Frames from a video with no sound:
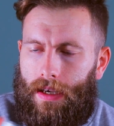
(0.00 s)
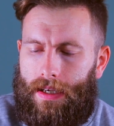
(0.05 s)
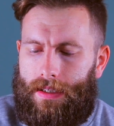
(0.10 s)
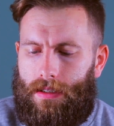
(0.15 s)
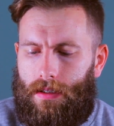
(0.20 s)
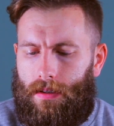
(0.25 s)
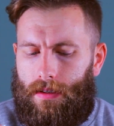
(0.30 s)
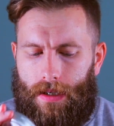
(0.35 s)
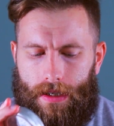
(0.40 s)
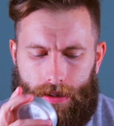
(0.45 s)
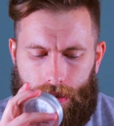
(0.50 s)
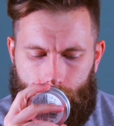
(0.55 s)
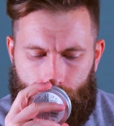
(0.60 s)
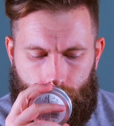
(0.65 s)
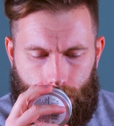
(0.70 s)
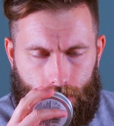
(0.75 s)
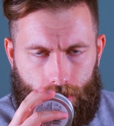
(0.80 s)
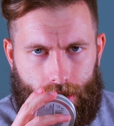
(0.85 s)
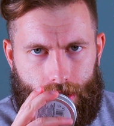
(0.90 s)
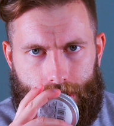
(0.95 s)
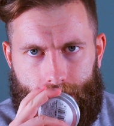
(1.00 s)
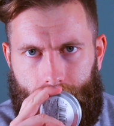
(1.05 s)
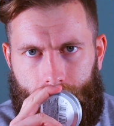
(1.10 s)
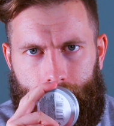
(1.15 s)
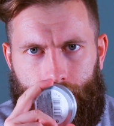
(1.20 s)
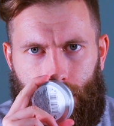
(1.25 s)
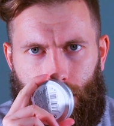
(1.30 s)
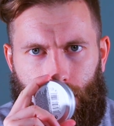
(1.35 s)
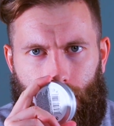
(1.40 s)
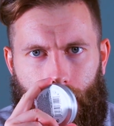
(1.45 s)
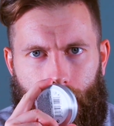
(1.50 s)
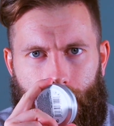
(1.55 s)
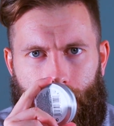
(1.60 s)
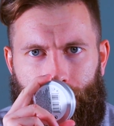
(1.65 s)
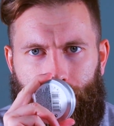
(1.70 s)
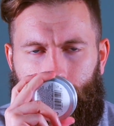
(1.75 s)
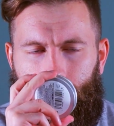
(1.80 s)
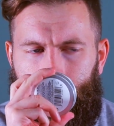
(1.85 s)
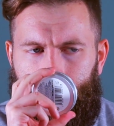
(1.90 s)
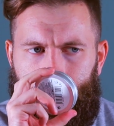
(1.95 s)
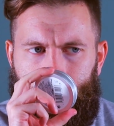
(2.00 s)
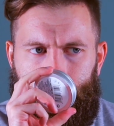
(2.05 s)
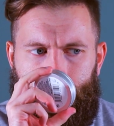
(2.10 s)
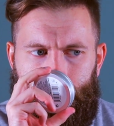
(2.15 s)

It's not like the strongest scent ever.